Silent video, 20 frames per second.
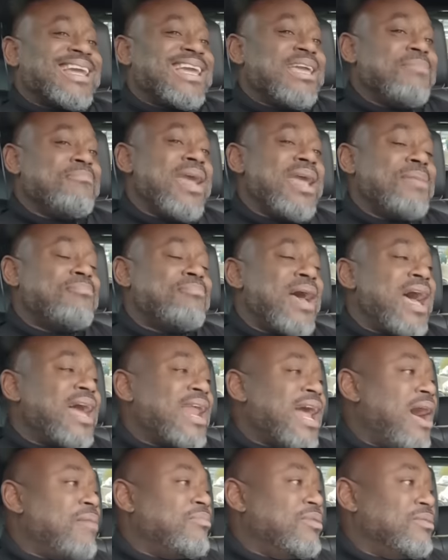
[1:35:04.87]
He made
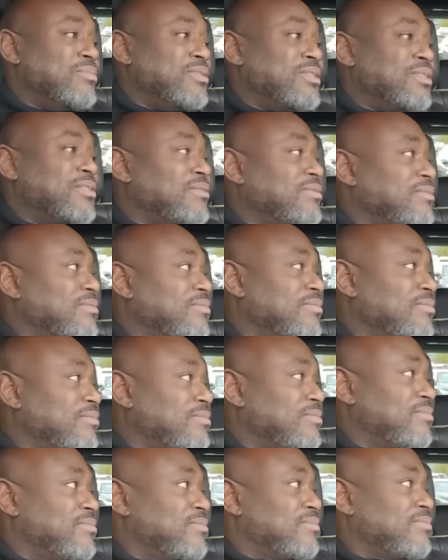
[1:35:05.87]
bad albums.
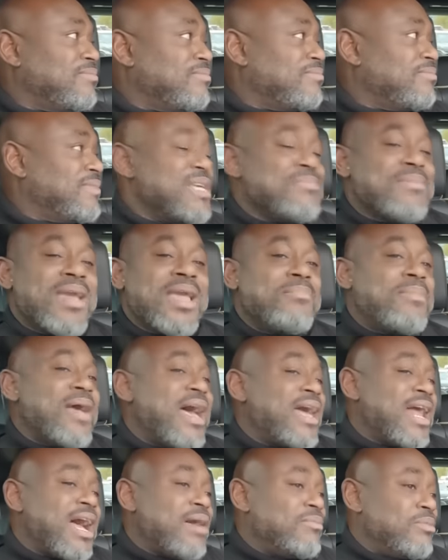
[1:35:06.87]
He made
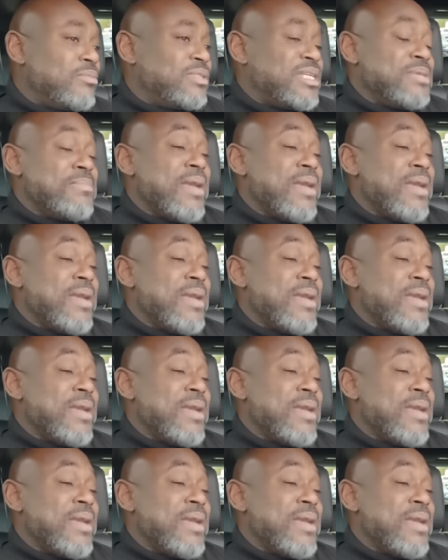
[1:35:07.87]
bad albums.